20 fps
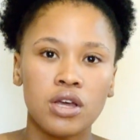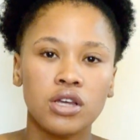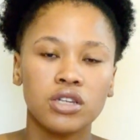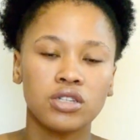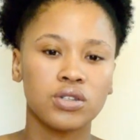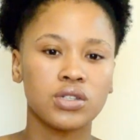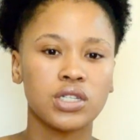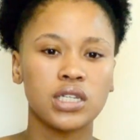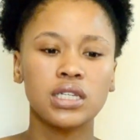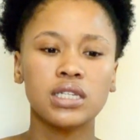
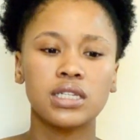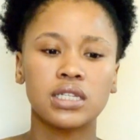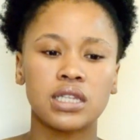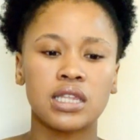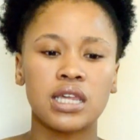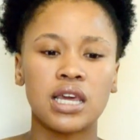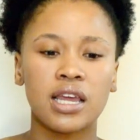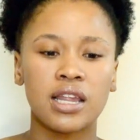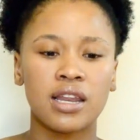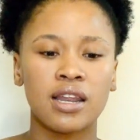So since
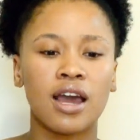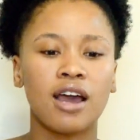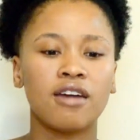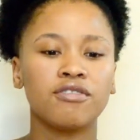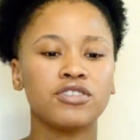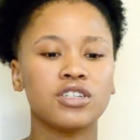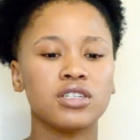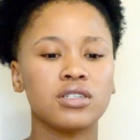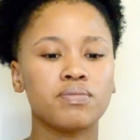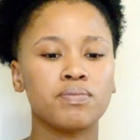then,
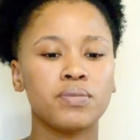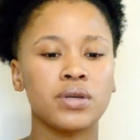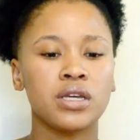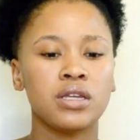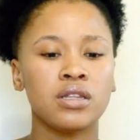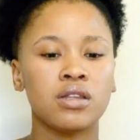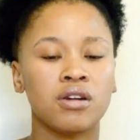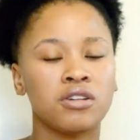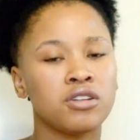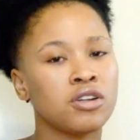I've just
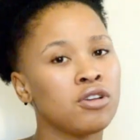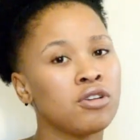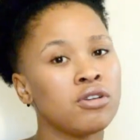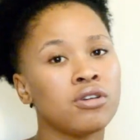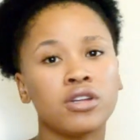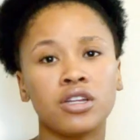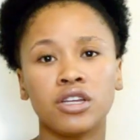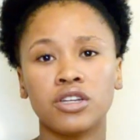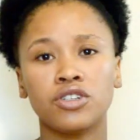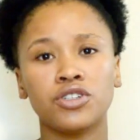been on a
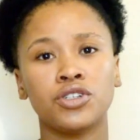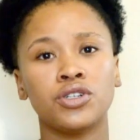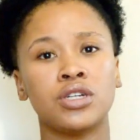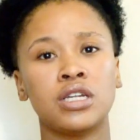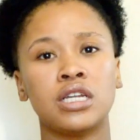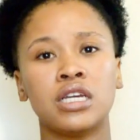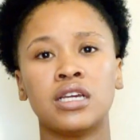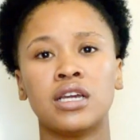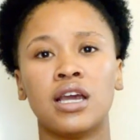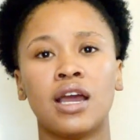learning
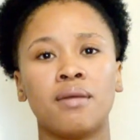journey.